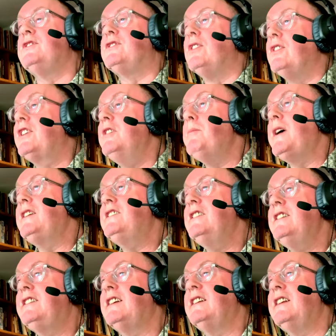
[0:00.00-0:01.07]

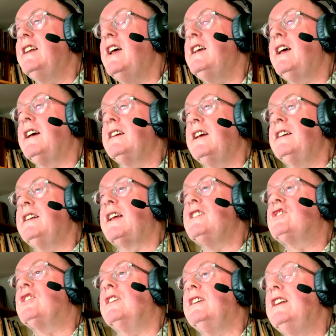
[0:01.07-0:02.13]
documented in
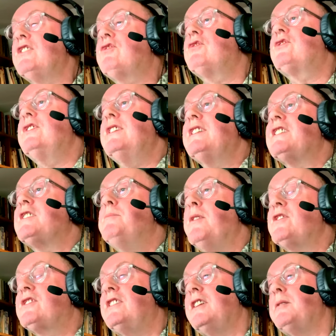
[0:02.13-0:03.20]
ancient literature, that's
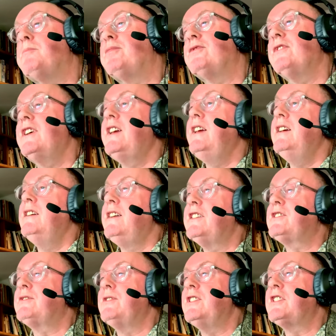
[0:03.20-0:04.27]
mostly
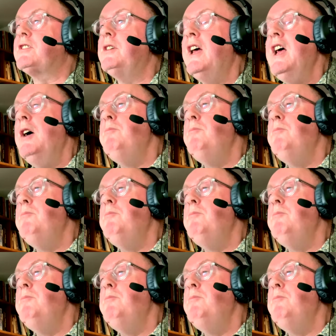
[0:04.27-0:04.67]
pre-literate,